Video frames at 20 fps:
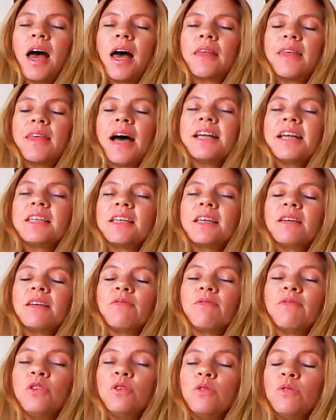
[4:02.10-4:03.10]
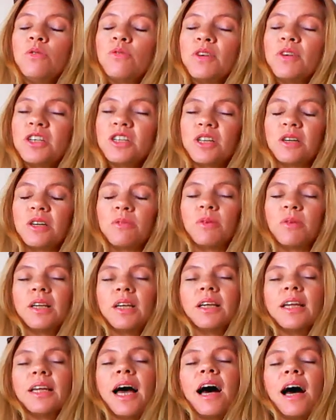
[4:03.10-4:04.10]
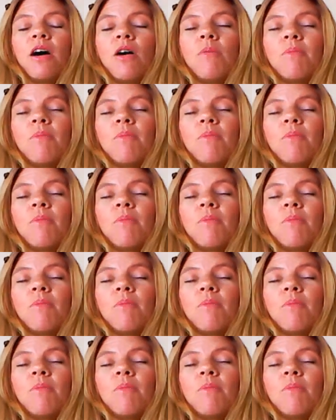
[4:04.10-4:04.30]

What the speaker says: that new vision will allow